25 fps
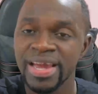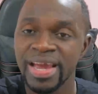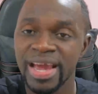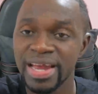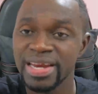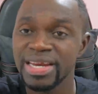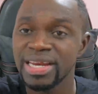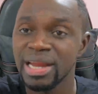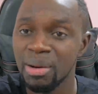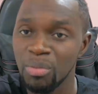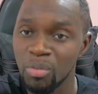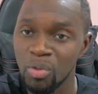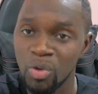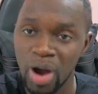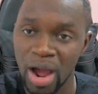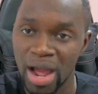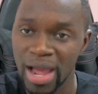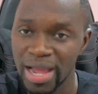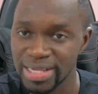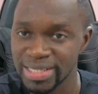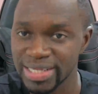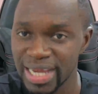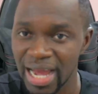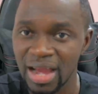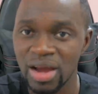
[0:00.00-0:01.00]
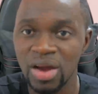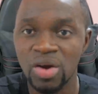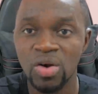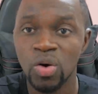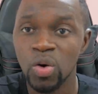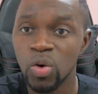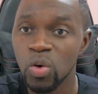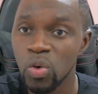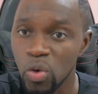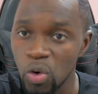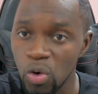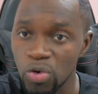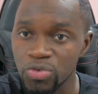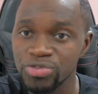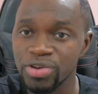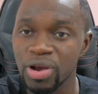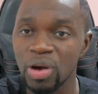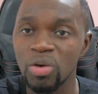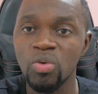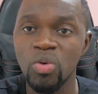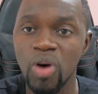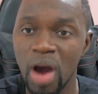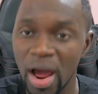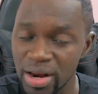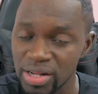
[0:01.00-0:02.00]
And now, Eja, oh,
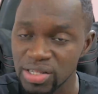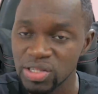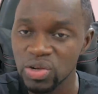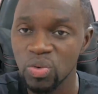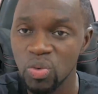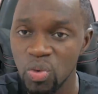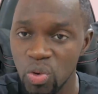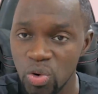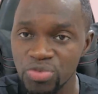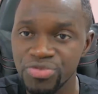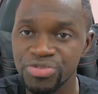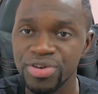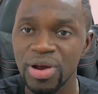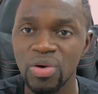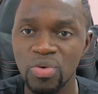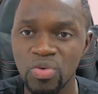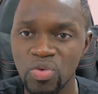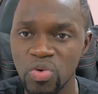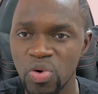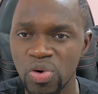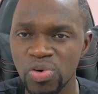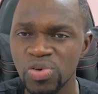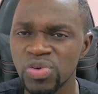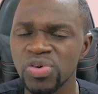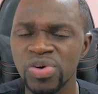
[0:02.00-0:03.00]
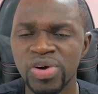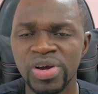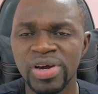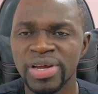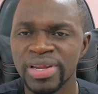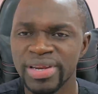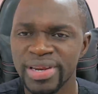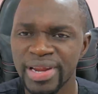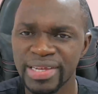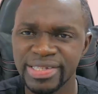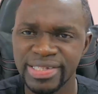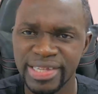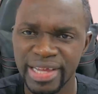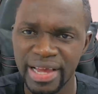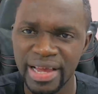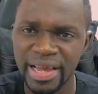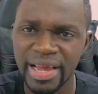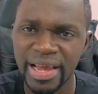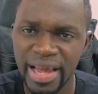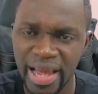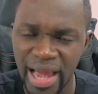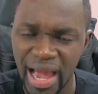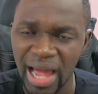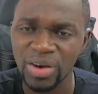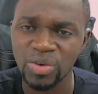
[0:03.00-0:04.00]
Chagua is a wood chagwood. Let's
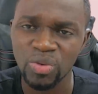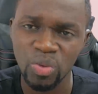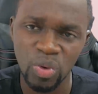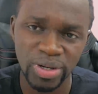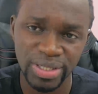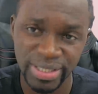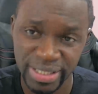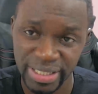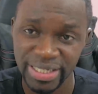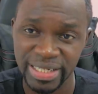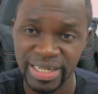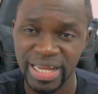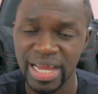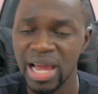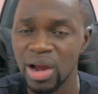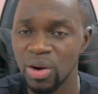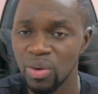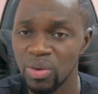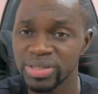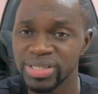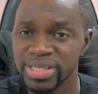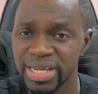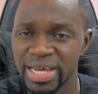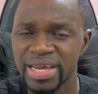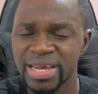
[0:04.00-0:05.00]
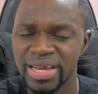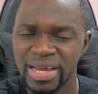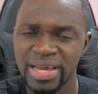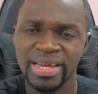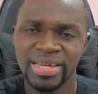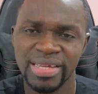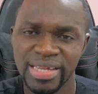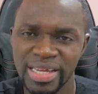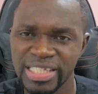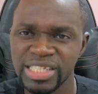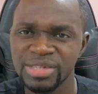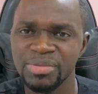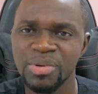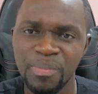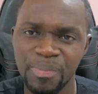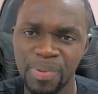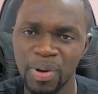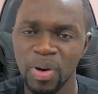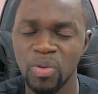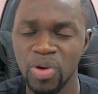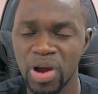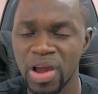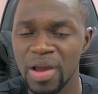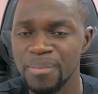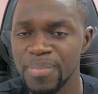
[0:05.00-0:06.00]
say, and what thing else, ye Timmy
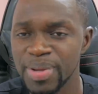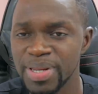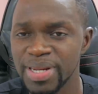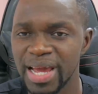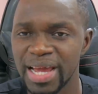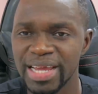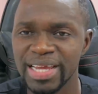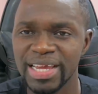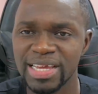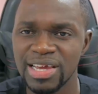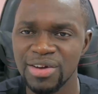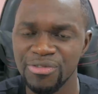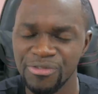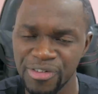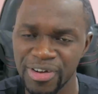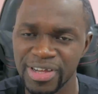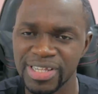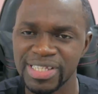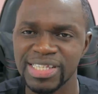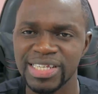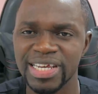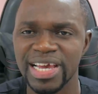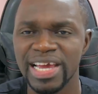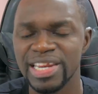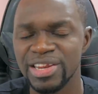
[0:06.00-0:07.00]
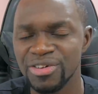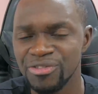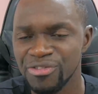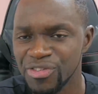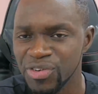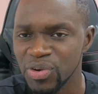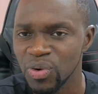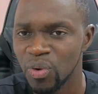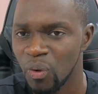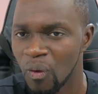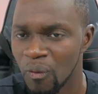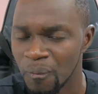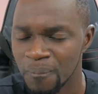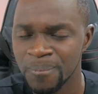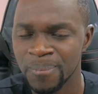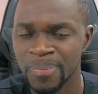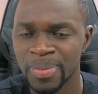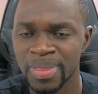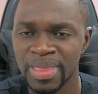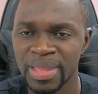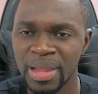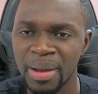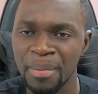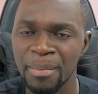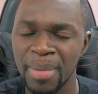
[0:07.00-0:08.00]
Pecker be not a fixed Eddie Friho,
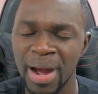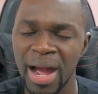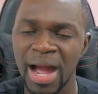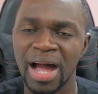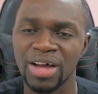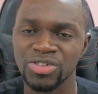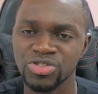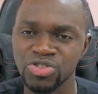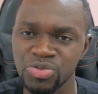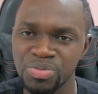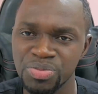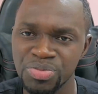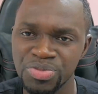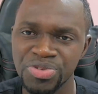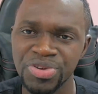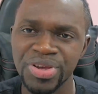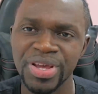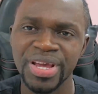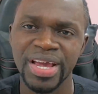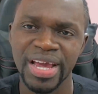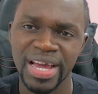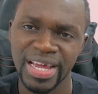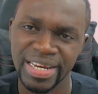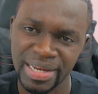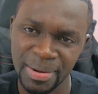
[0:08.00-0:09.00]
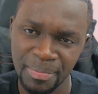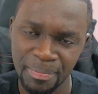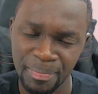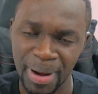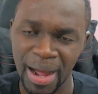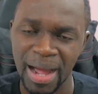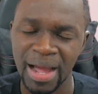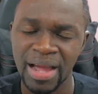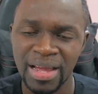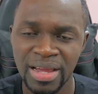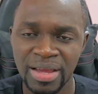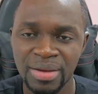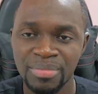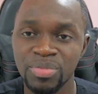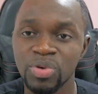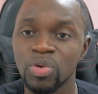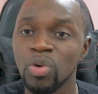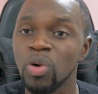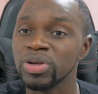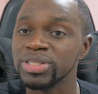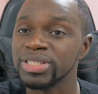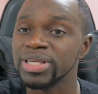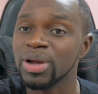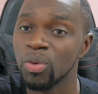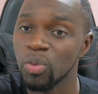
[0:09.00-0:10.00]
then ma assume ye Ediba,
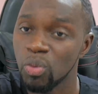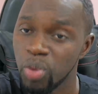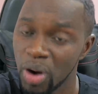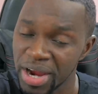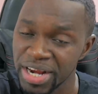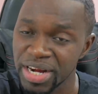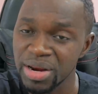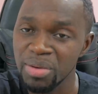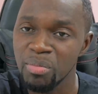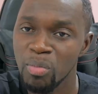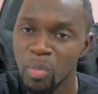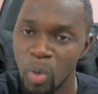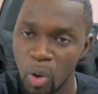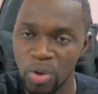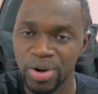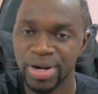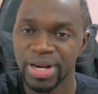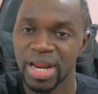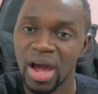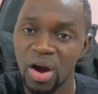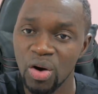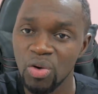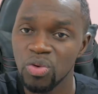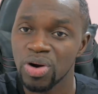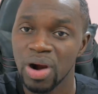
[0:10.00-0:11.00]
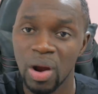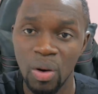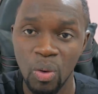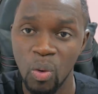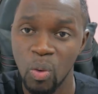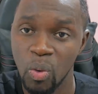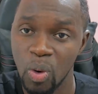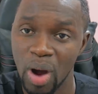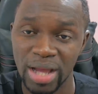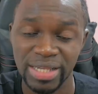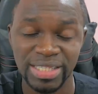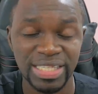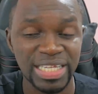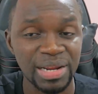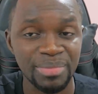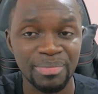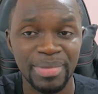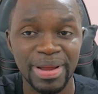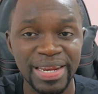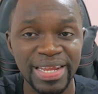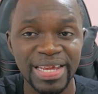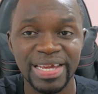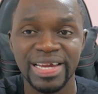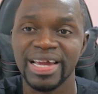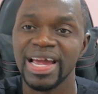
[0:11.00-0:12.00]
because a point more now crowd was the
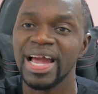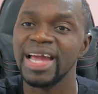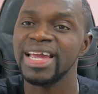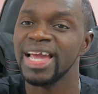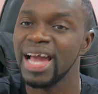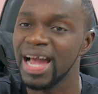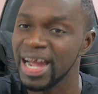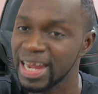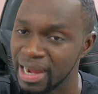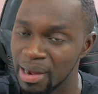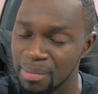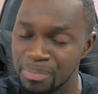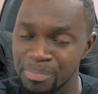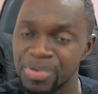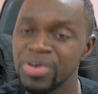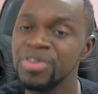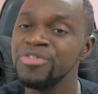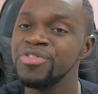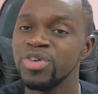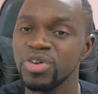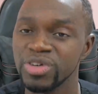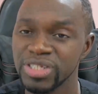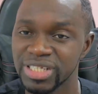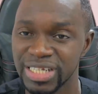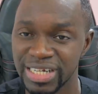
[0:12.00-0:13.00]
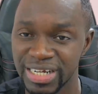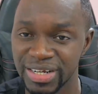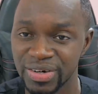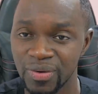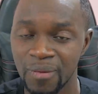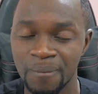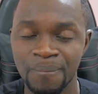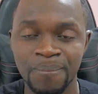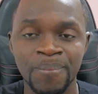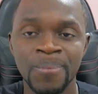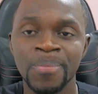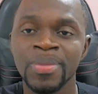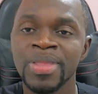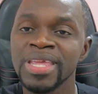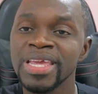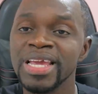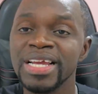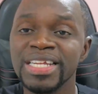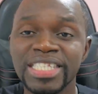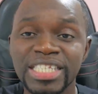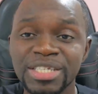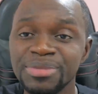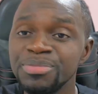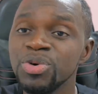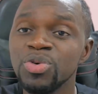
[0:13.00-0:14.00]
maiden kind aka previously no.
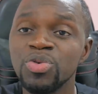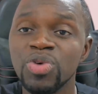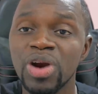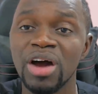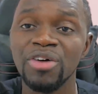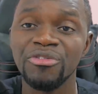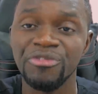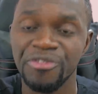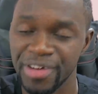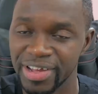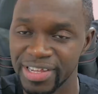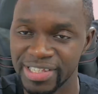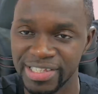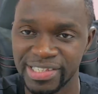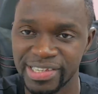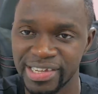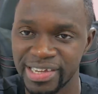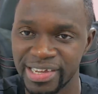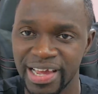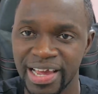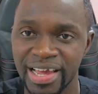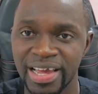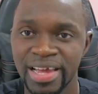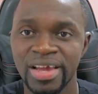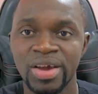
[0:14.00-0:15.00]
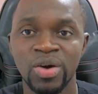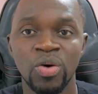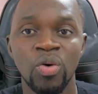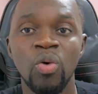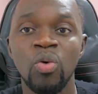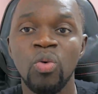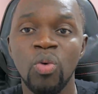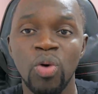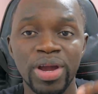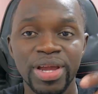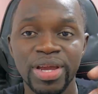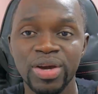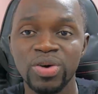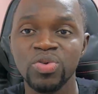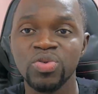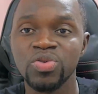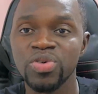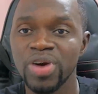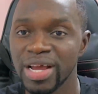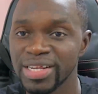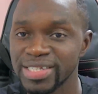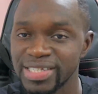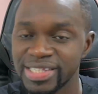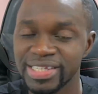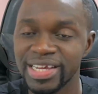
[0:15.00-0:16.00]
Ye Timmy Cram fixe, or quay in
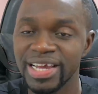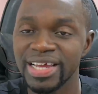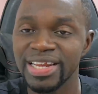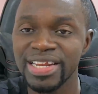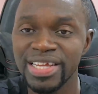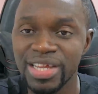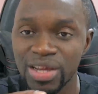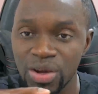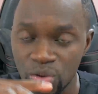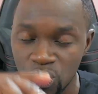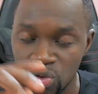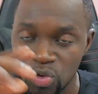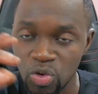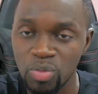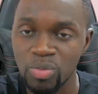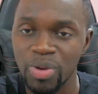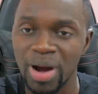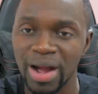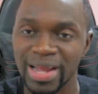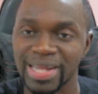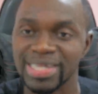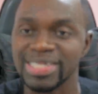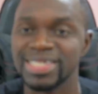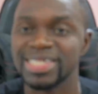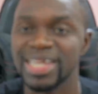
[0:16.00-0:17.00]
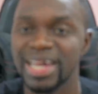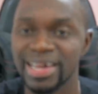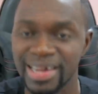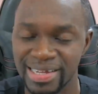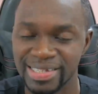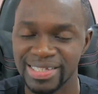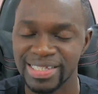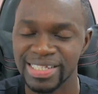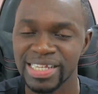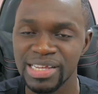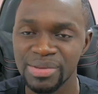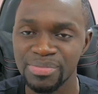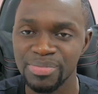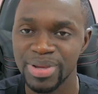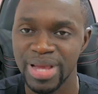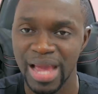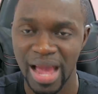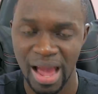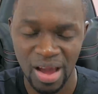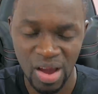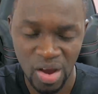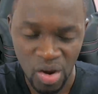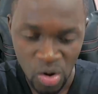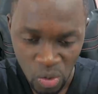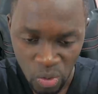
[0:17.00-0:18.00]
crassy any you cool mark a
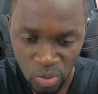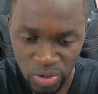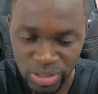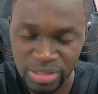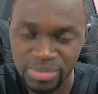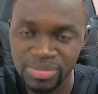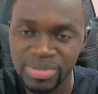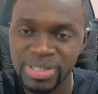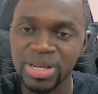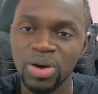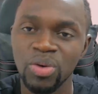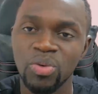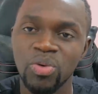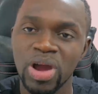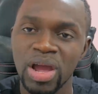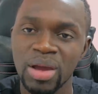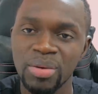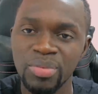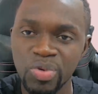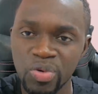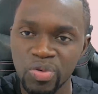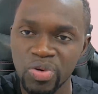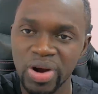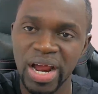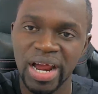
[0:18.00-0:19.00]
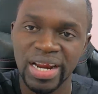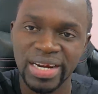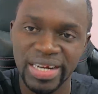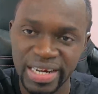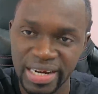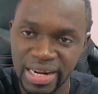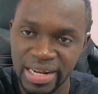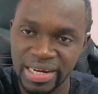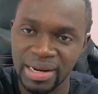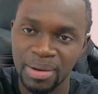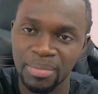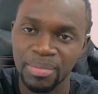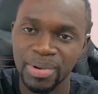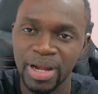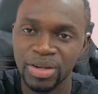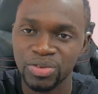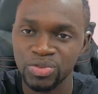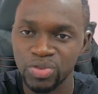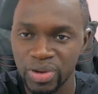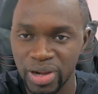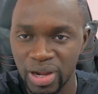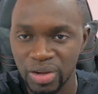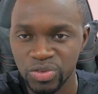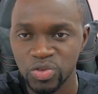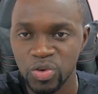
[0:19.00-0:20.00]
siakasibia, with himself cramby cran and I'm get
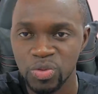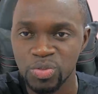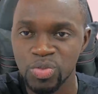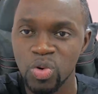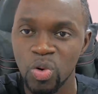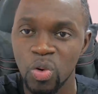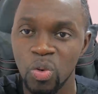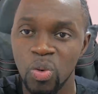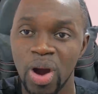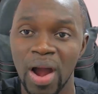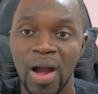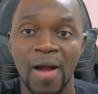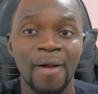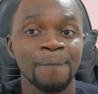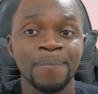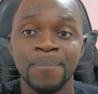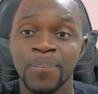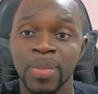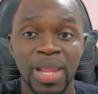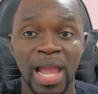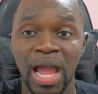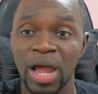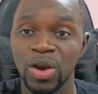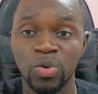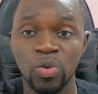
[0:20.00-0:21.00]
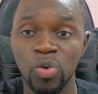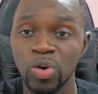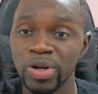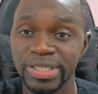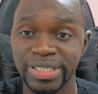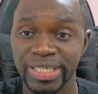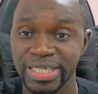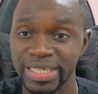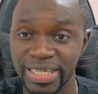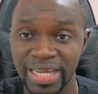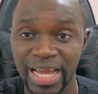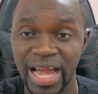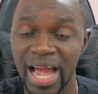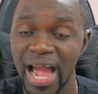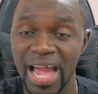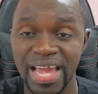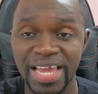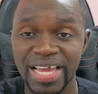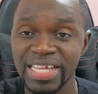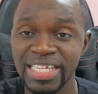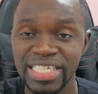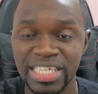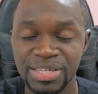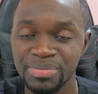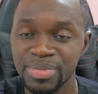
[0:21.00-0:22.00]
to do while and one thing I
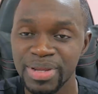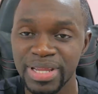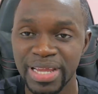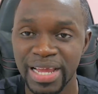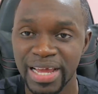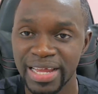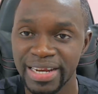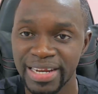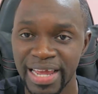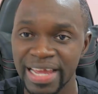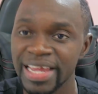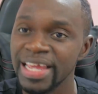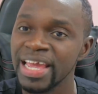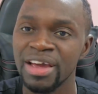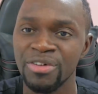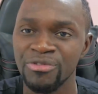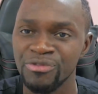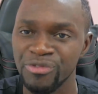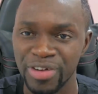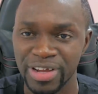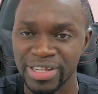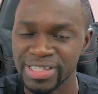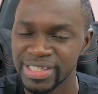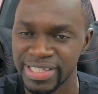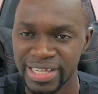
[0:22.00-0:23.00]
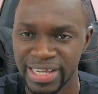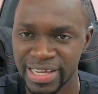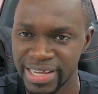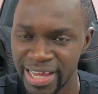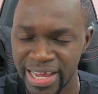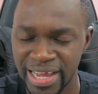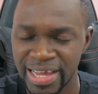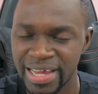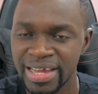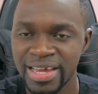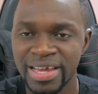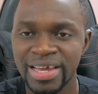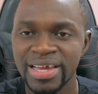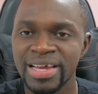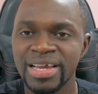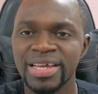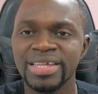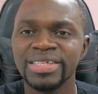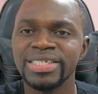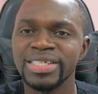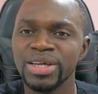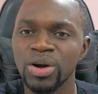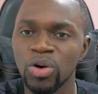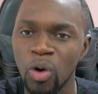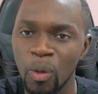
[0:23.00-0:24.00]
intimidate then and fixe ye.
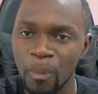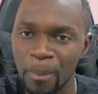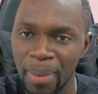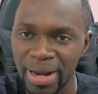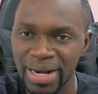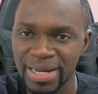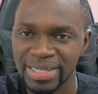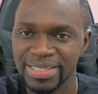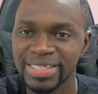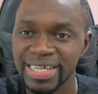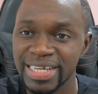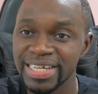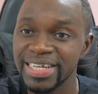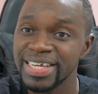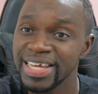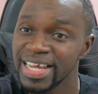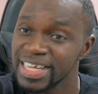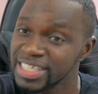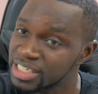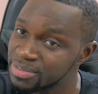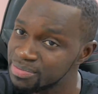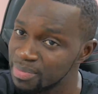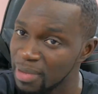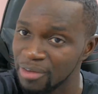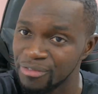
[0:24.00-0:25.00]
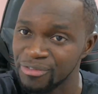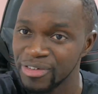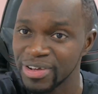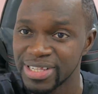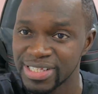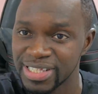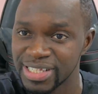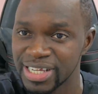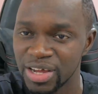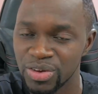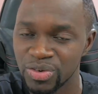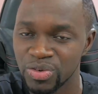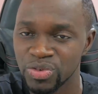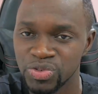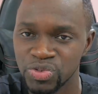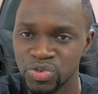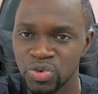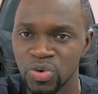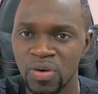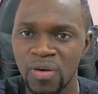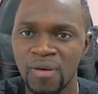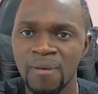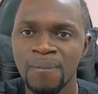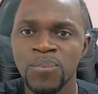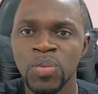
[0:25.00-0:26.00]
Into your cobana said the etima fixe and
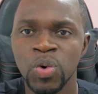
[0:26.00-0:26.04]
also.